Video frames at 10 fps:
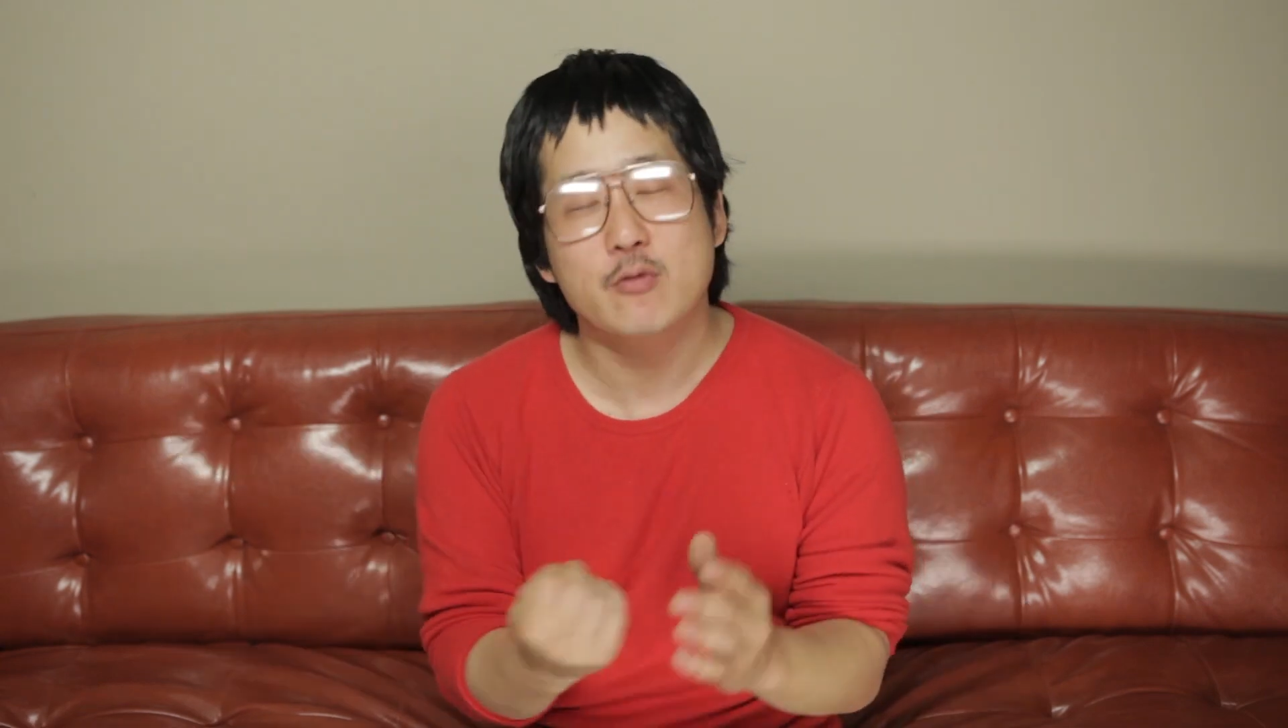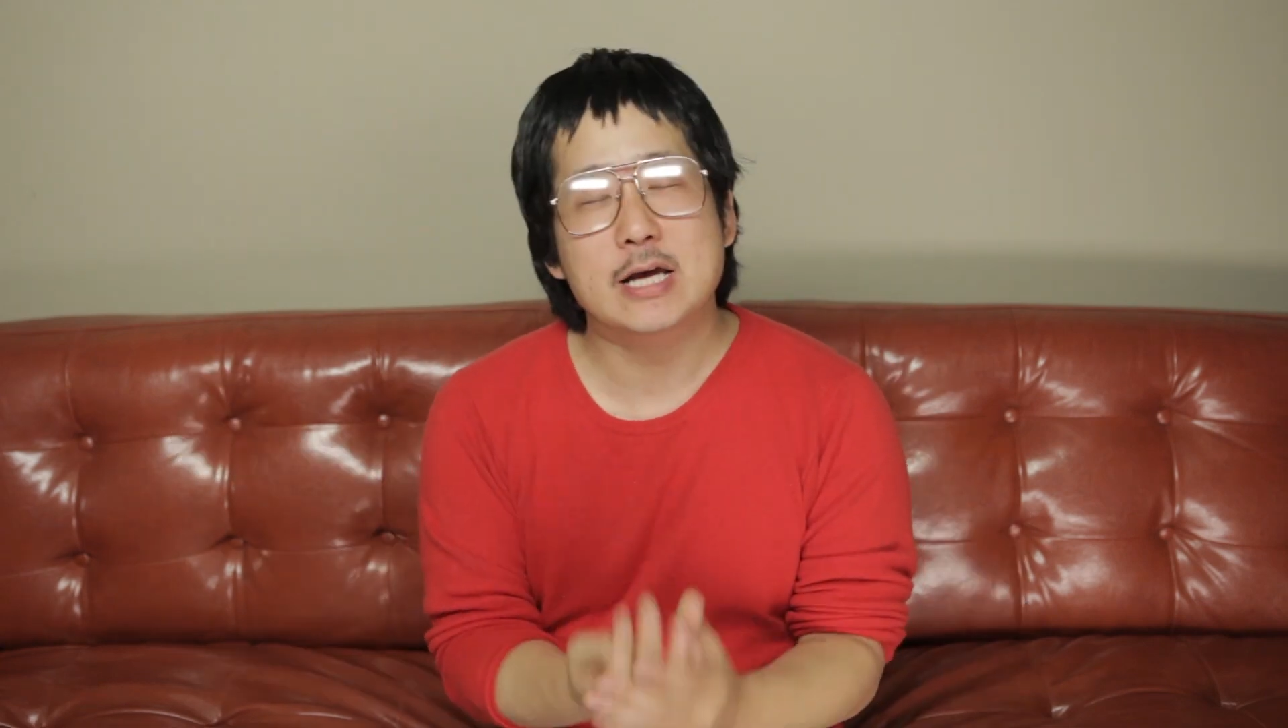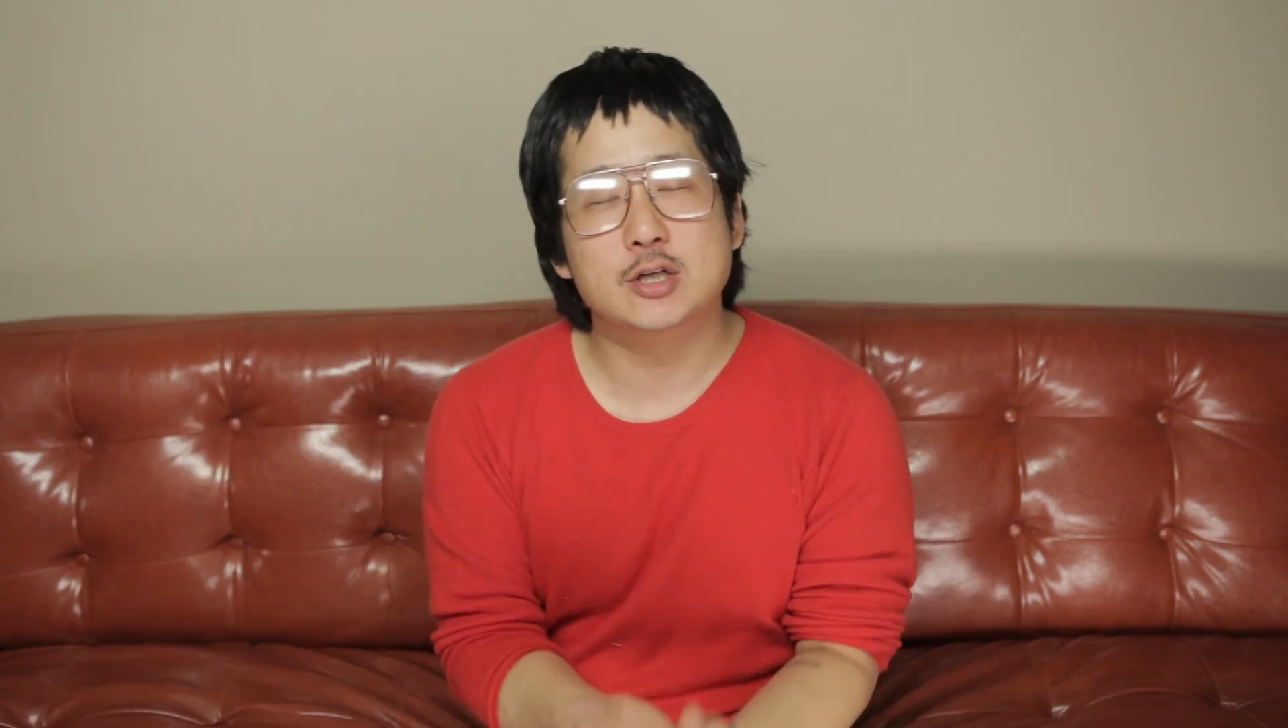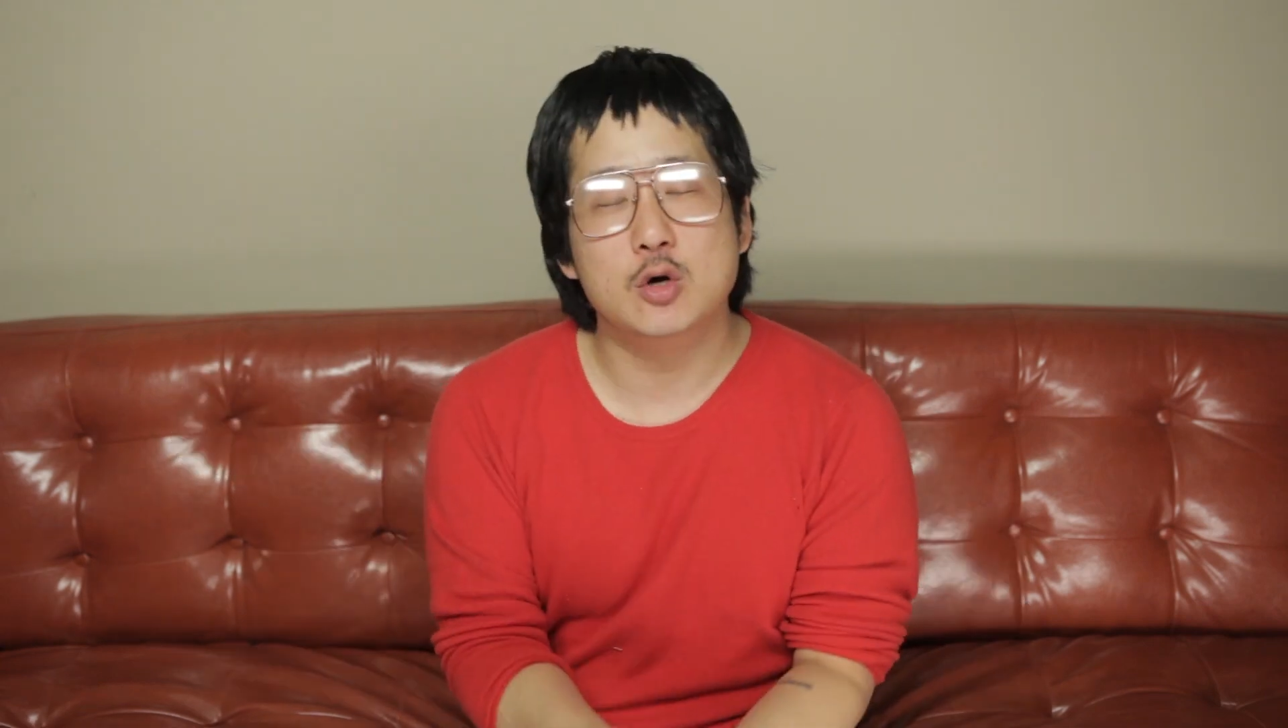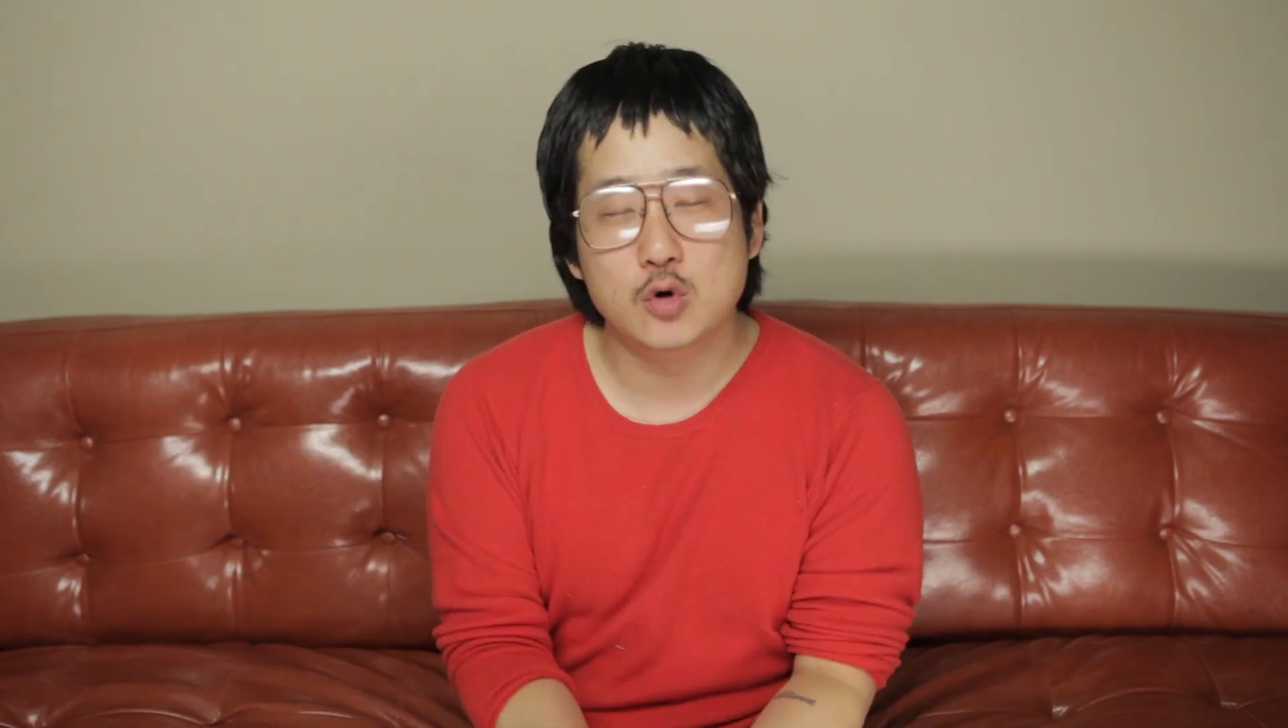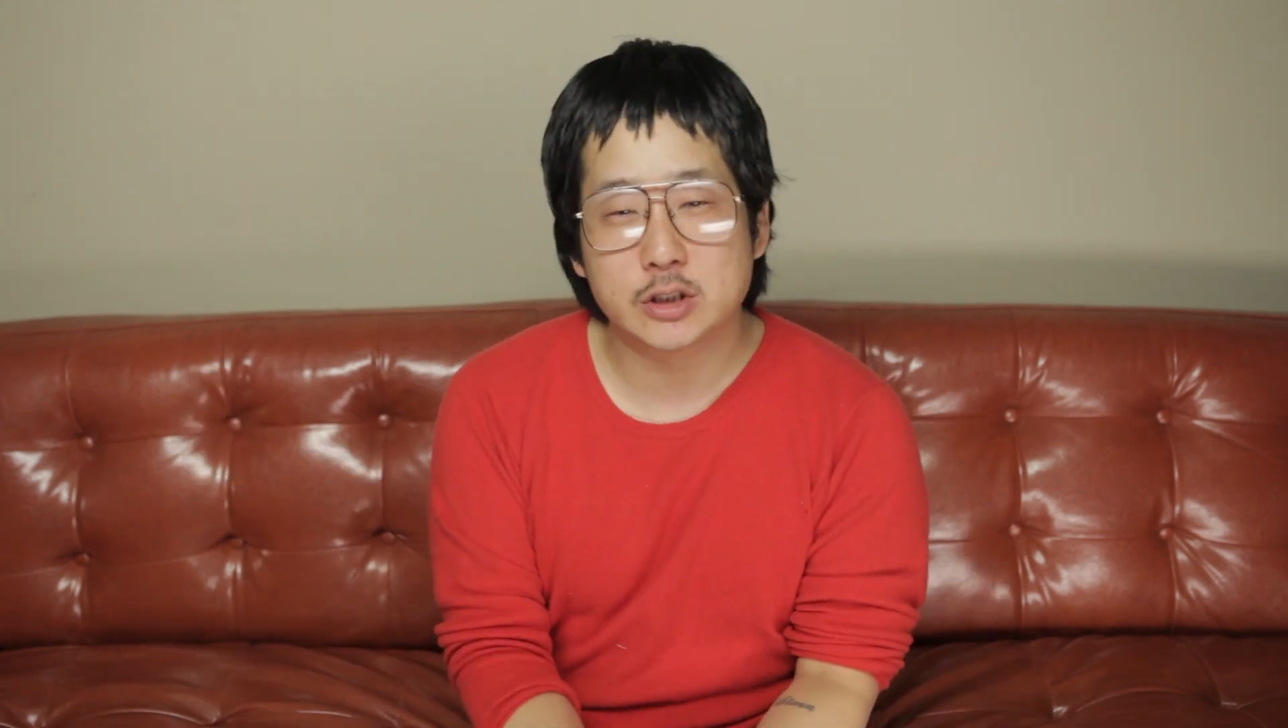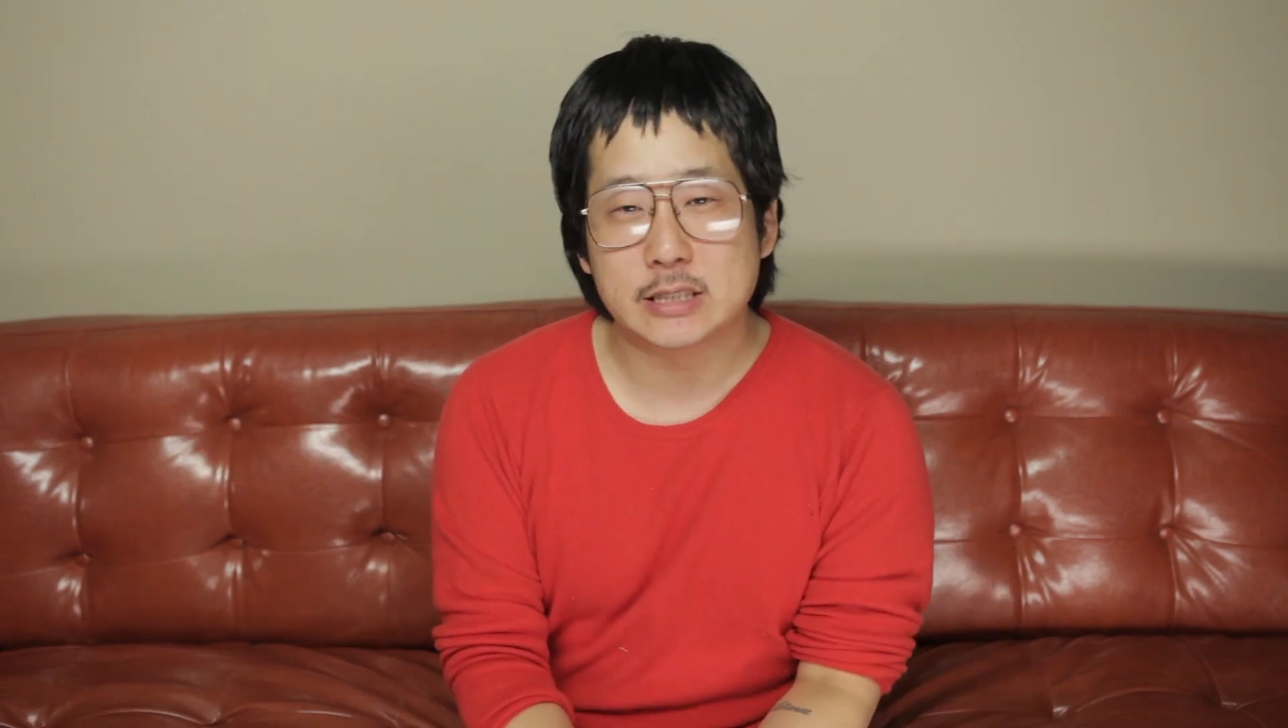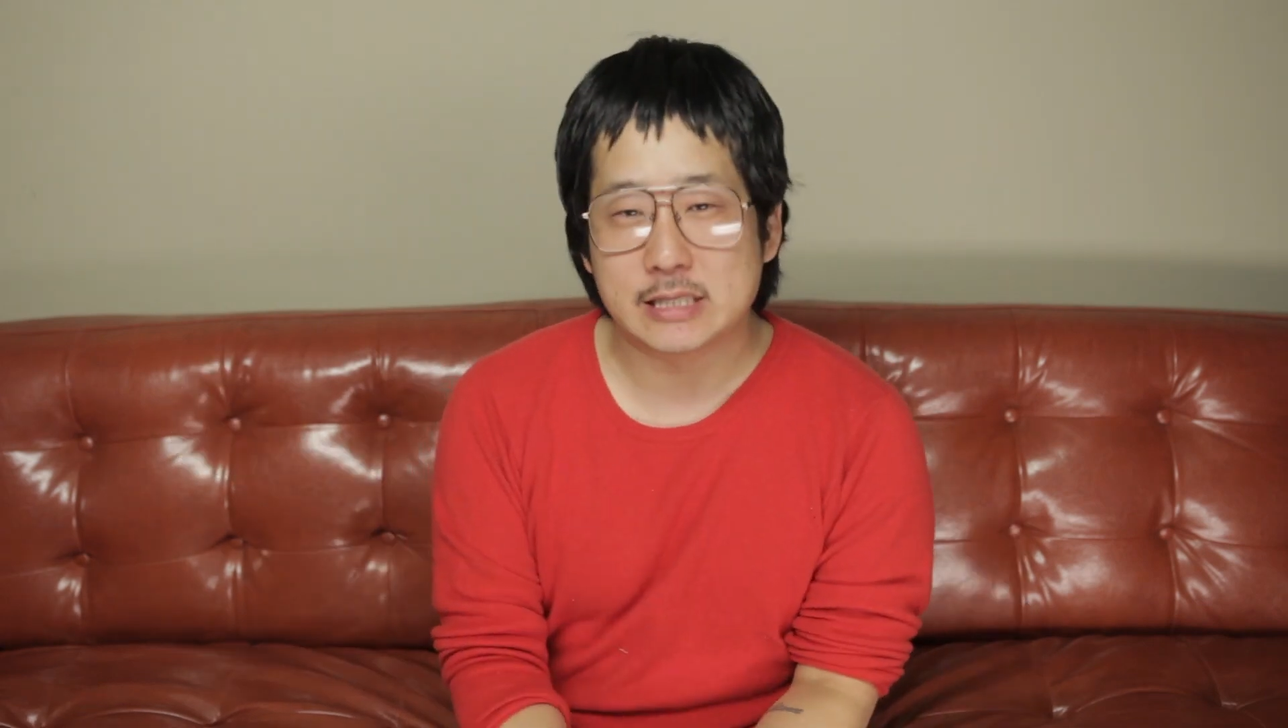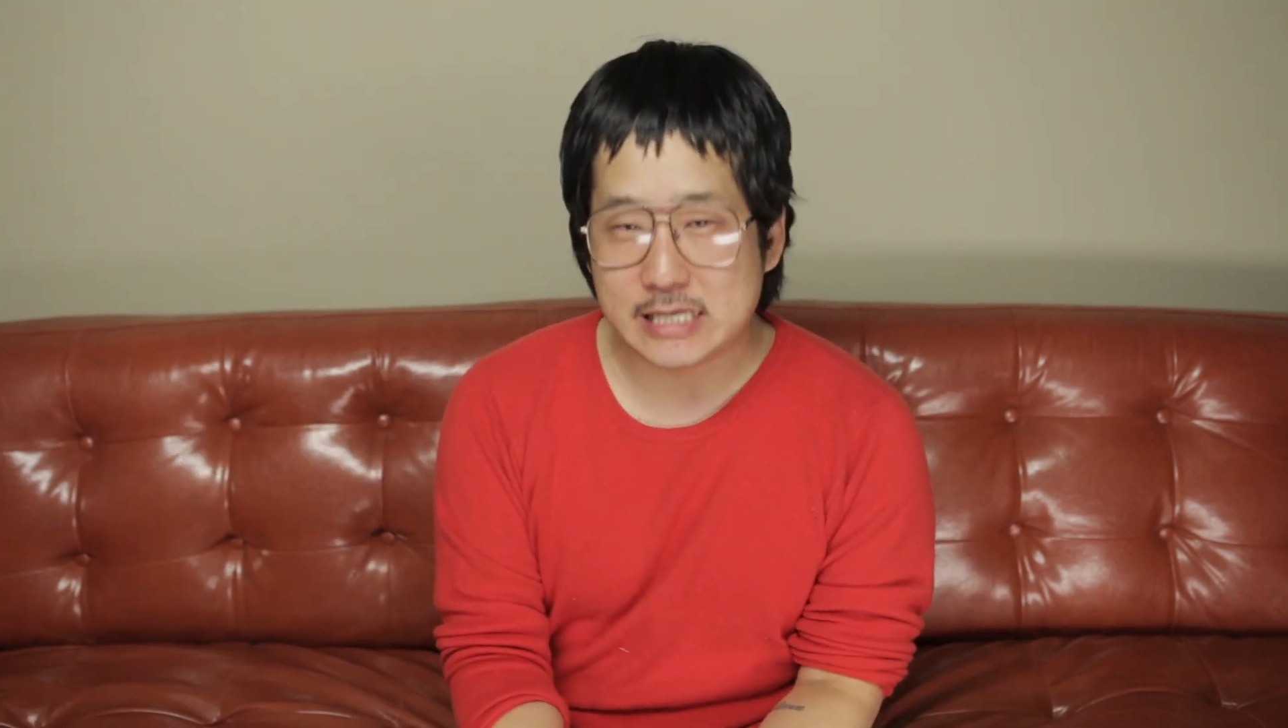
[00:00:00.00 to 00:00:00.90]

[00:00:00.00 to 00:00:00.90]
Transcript: resolutions